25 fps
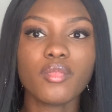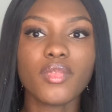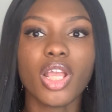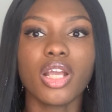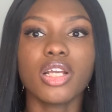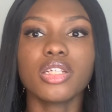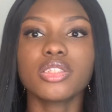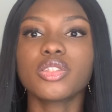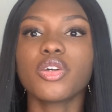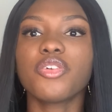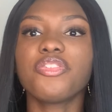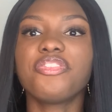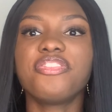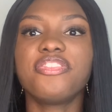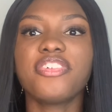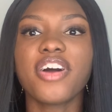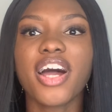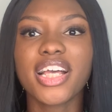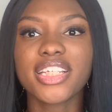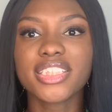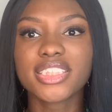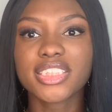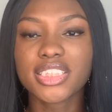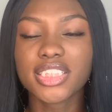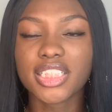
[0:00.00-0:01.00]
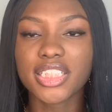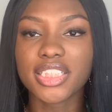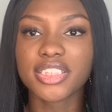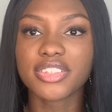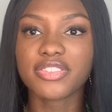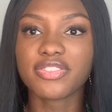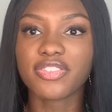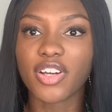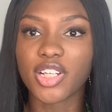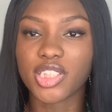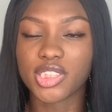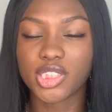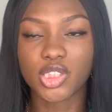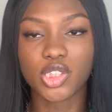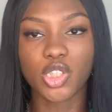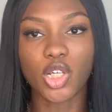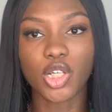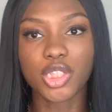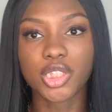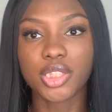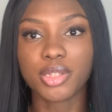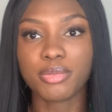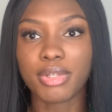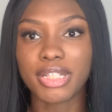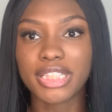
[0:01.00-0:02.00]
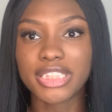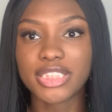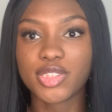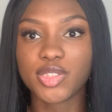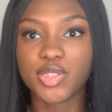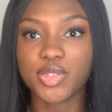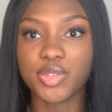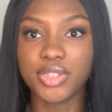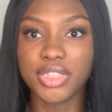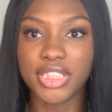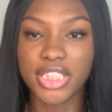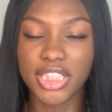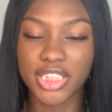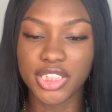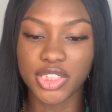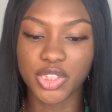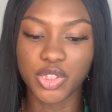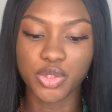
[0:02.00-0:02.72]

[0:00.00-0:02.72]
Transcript: So first things first, the documents you need.